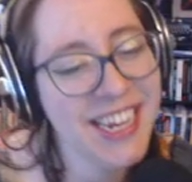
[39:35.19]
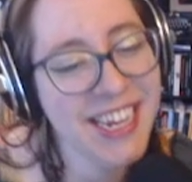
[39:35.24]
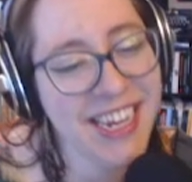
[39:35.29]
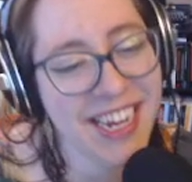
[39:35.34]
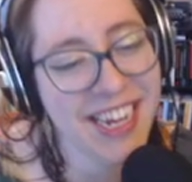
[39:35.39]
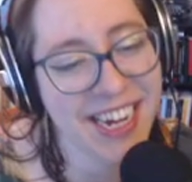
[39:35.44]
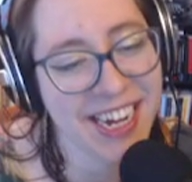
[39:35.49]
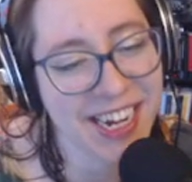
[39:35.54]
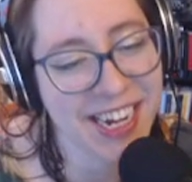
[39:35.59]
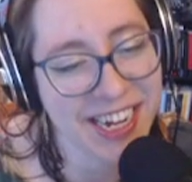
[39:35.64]

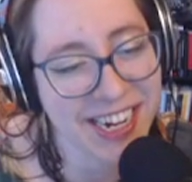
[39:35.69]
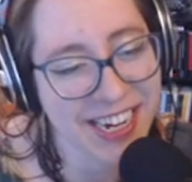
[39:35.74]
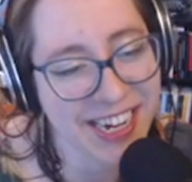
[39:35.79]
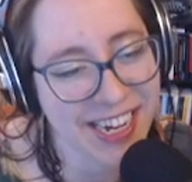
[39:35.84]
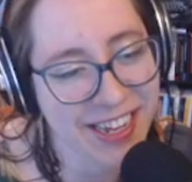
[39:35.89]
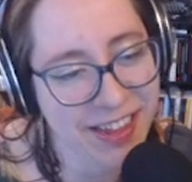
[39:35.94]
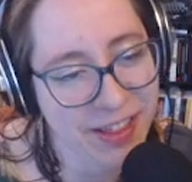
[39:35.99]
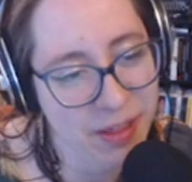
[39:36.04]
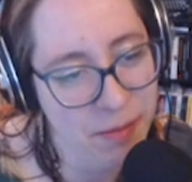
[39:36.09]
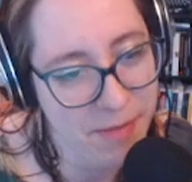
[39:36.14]

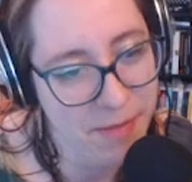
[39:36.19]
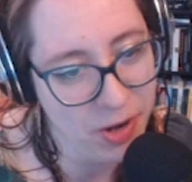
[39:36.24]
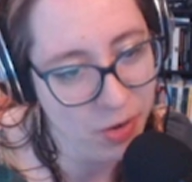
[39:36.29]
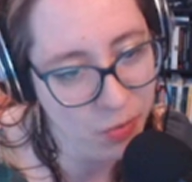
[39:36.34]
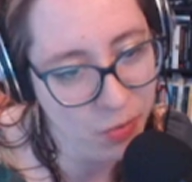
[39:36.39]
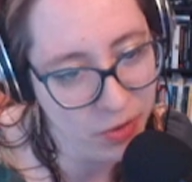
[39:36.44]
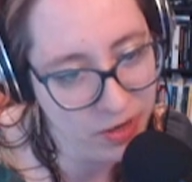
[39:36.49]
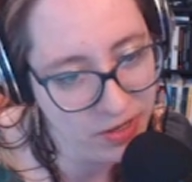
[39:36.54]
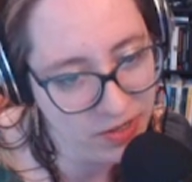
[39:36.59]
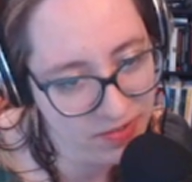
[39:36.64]
The
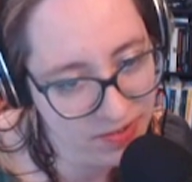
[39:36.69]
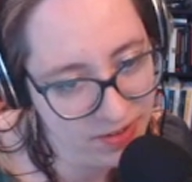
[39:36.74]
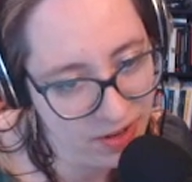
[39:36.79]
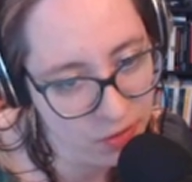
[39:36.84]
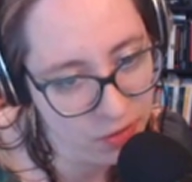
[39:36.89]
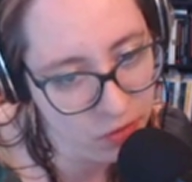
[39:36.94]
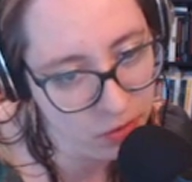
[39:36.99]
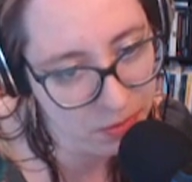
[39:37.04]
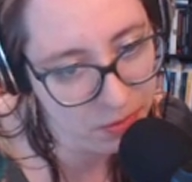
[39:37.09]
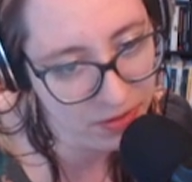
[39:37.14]
metalworks
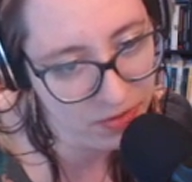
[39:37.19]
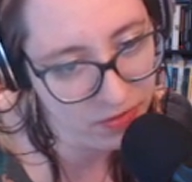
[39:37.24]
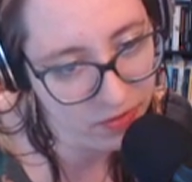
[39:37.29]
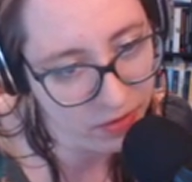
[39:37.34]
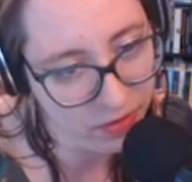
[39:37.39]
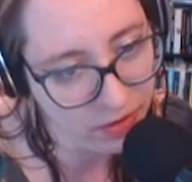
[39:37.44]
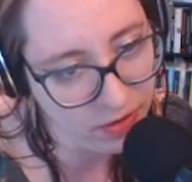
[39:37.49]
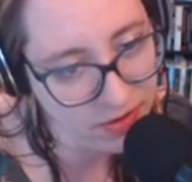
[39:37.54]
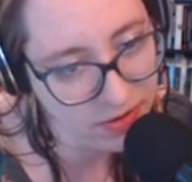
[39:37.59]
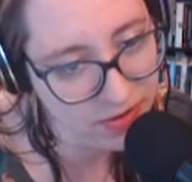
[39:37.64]
contributes
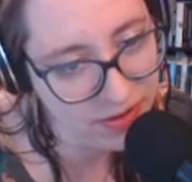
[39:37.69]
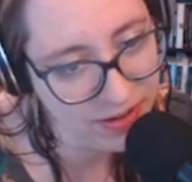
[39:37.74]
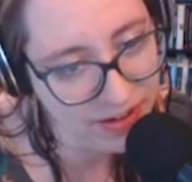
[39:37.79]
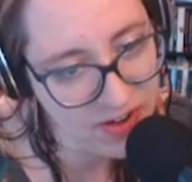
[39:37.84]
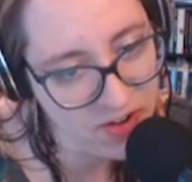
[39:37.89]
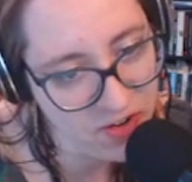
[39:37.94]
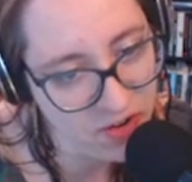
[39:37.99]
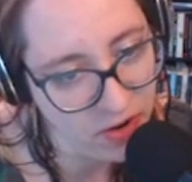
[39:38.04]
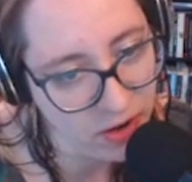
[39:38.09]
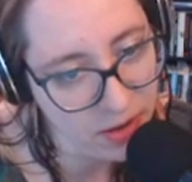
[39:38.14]
our D
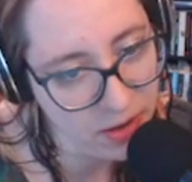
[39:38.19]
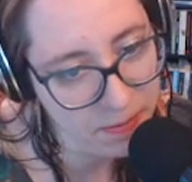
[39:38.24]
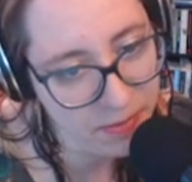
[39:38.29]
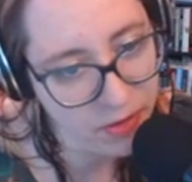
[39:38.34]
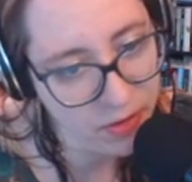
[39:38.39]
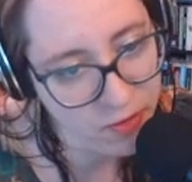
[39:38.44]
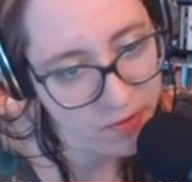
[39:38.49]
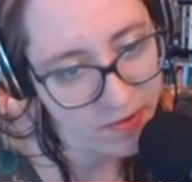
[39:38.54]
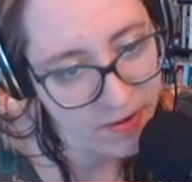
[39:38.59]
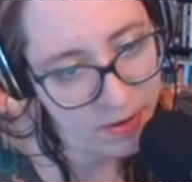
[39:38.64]
sharp.
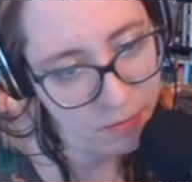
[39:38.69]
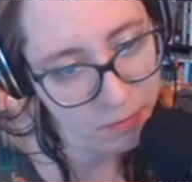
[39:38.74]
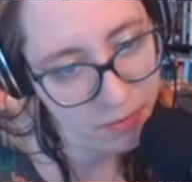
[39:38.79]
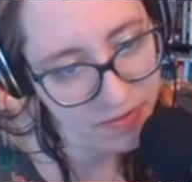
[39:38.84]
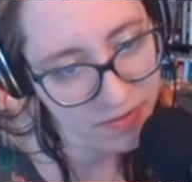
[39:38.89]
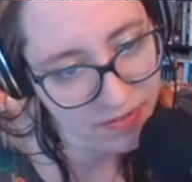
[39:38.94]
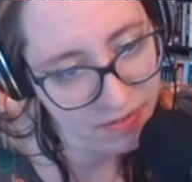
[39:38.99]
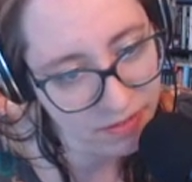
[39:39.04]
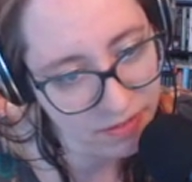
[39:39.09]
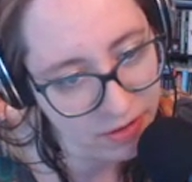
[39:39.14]
The train
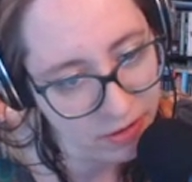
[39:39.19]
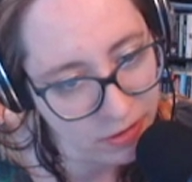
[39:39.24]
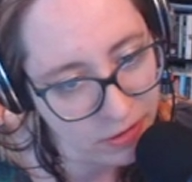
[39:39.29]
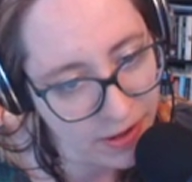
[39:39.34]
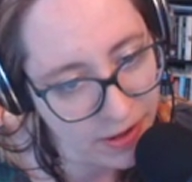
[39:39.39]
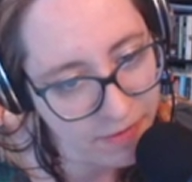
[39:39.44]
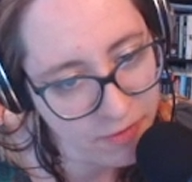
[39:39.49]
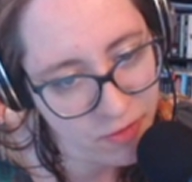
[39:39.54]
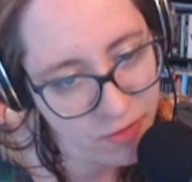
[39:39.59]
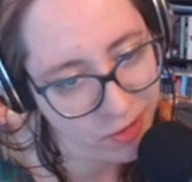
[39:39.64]
whistle our
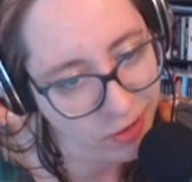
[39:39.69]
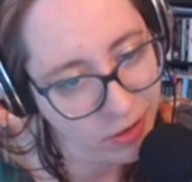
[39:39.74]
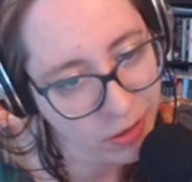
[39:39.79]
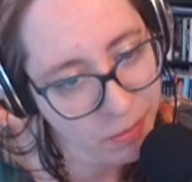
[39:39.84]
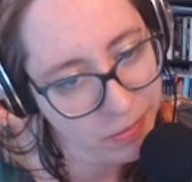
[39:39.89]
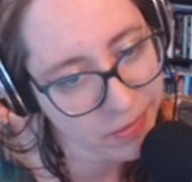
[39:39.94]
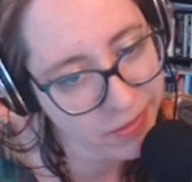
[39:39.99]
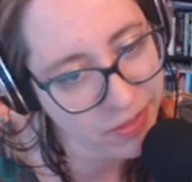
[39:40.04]
F sharp.